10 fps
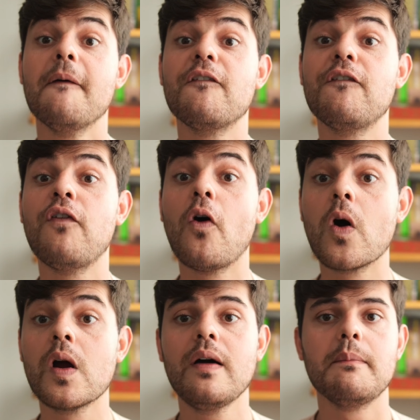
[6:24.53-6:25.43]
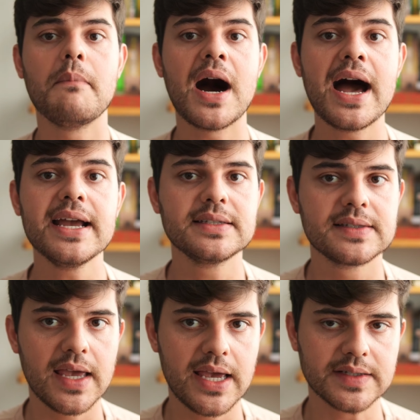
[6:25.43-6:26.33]
For my
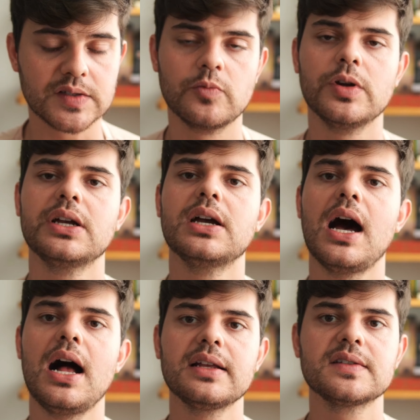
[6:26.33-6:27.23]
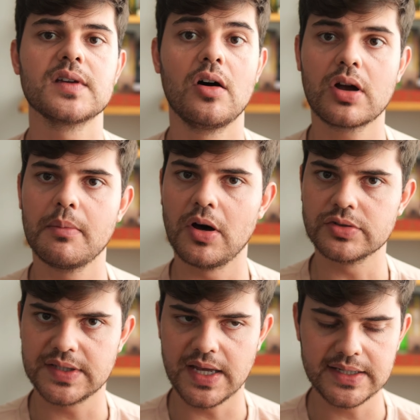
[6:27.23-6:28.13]
taste, we gotta talk
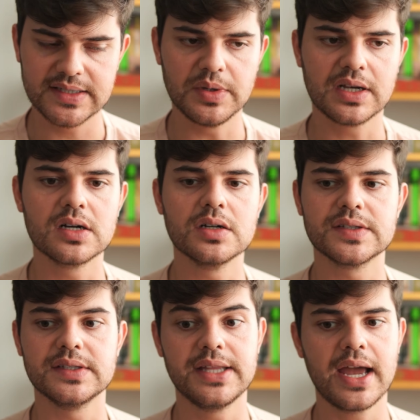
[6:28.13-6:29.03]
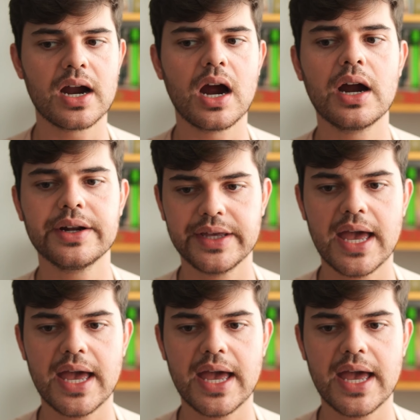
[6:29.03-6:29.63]
about taste, because there are